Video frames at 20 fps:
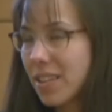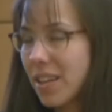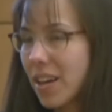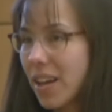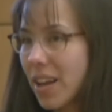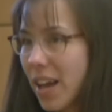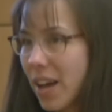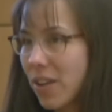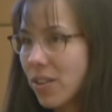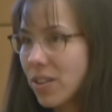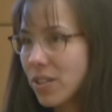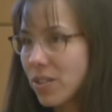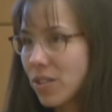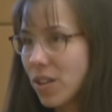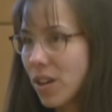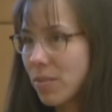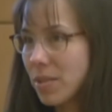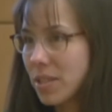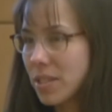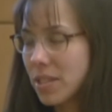versus a
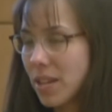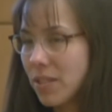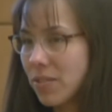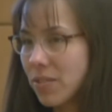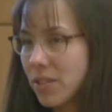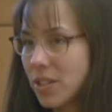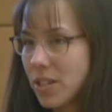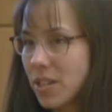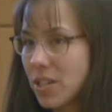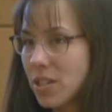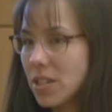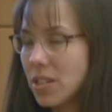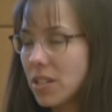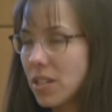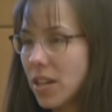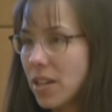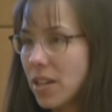different judge. And,